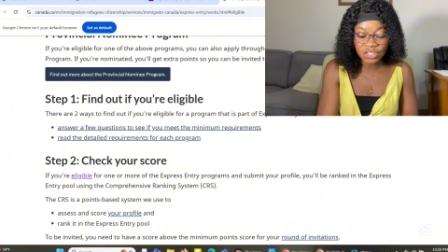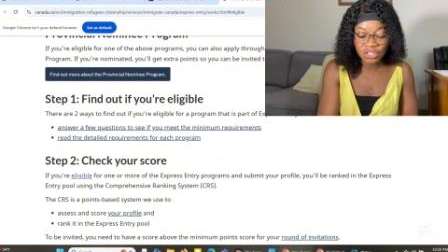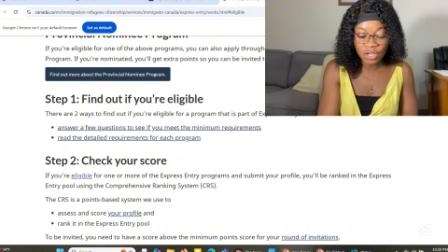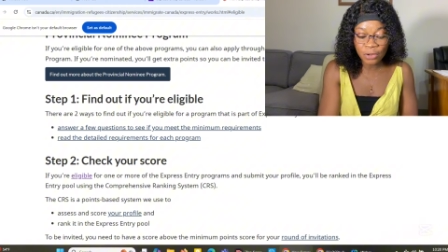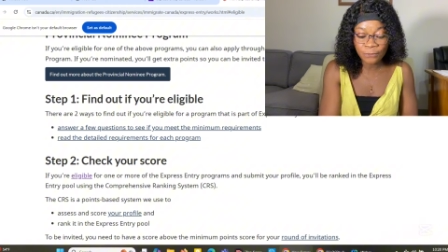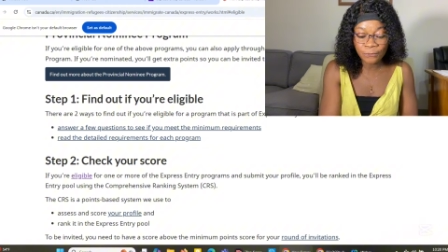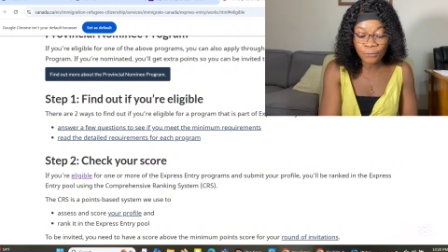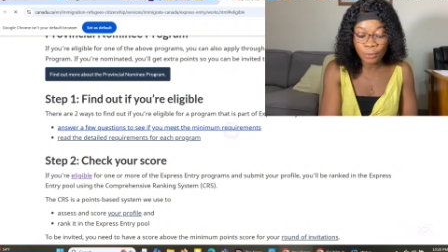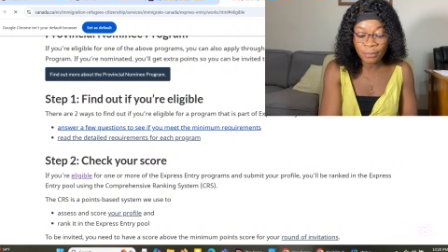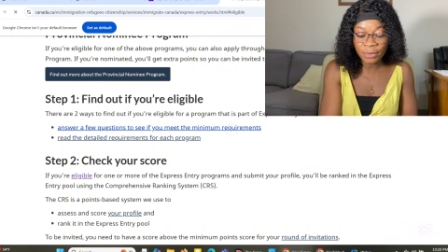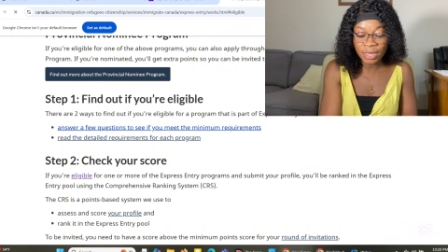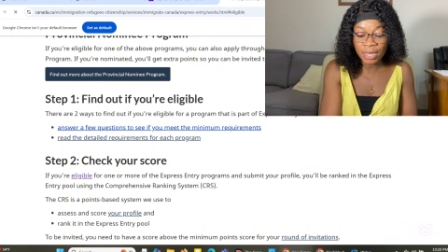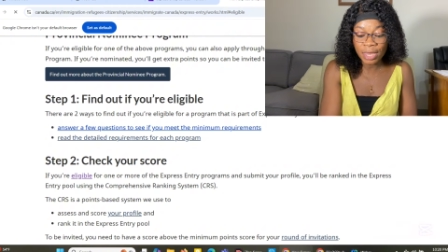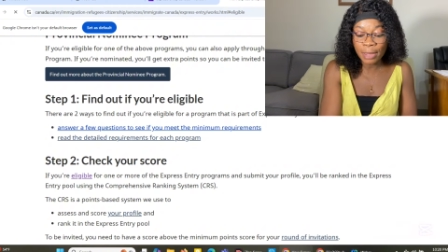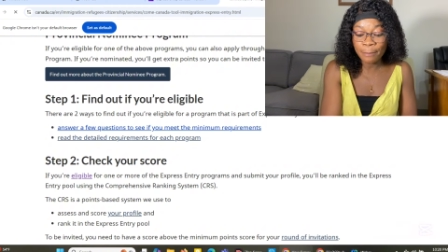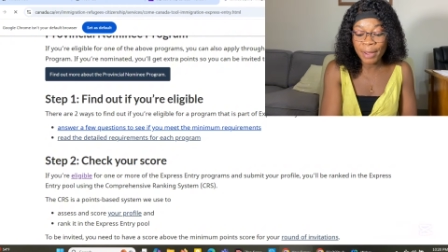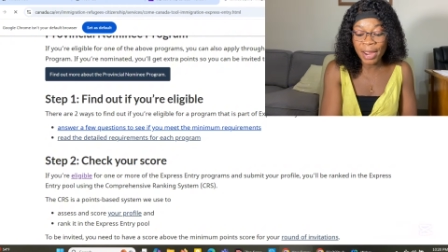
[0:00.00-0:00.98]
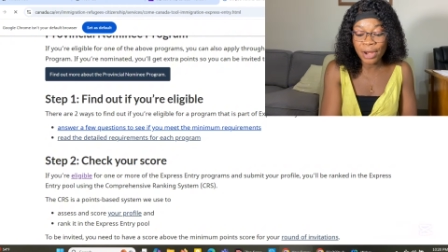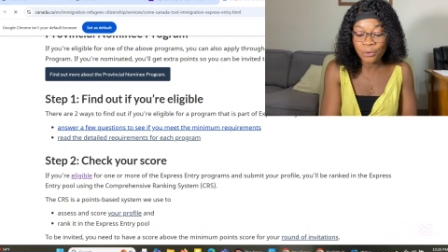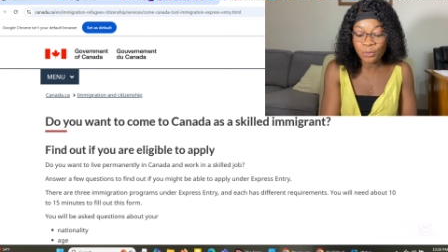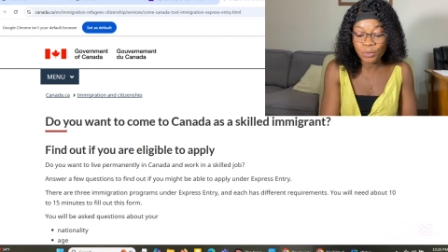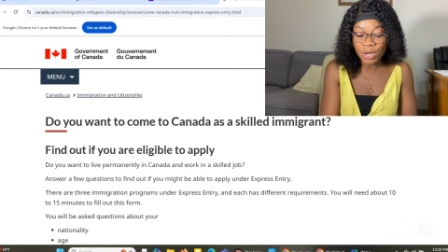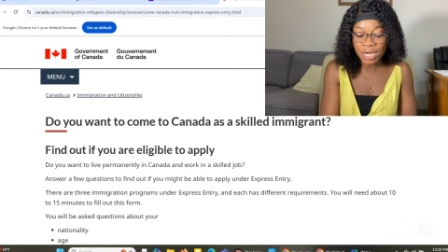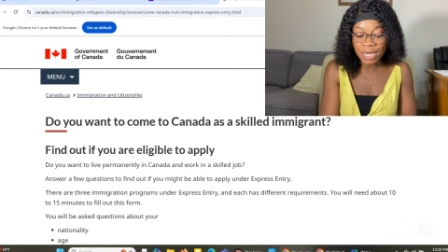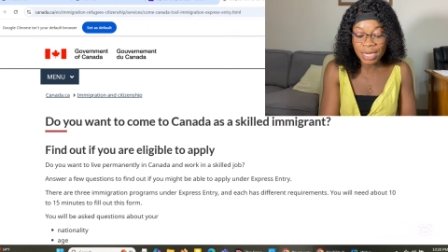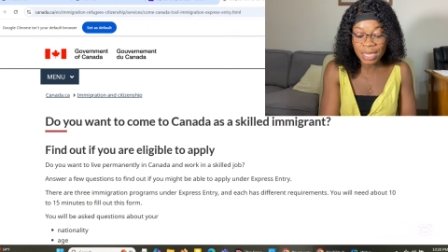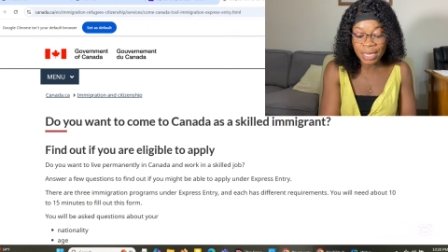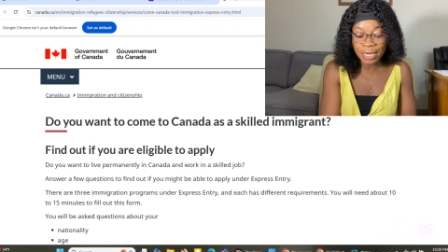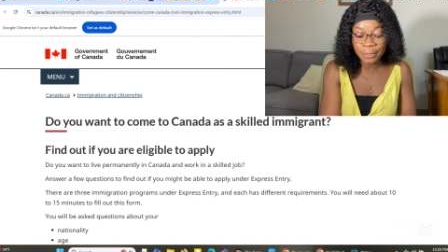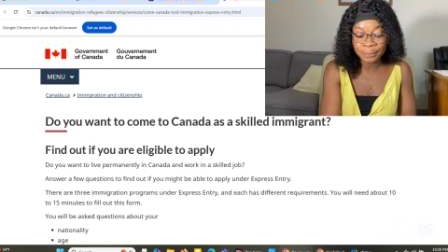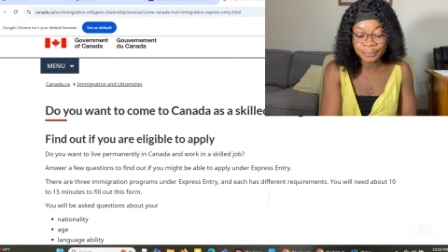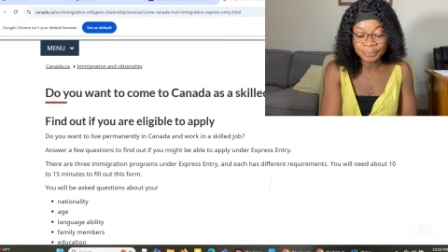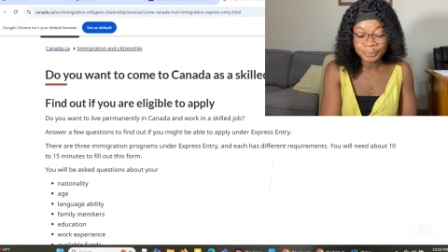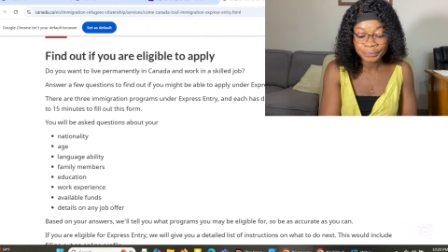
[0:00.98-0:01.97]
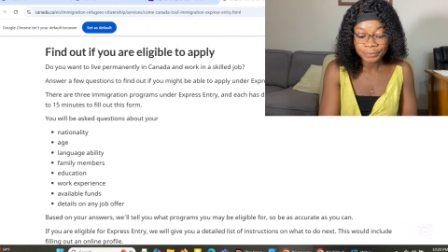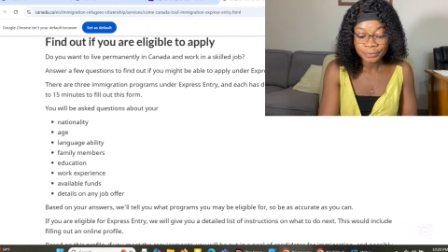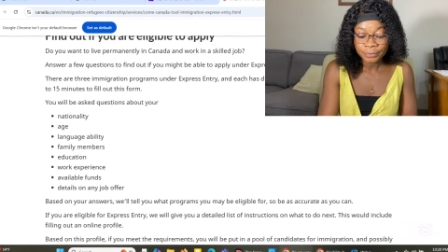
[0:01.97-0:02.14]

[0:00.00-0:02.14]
check from here by reading,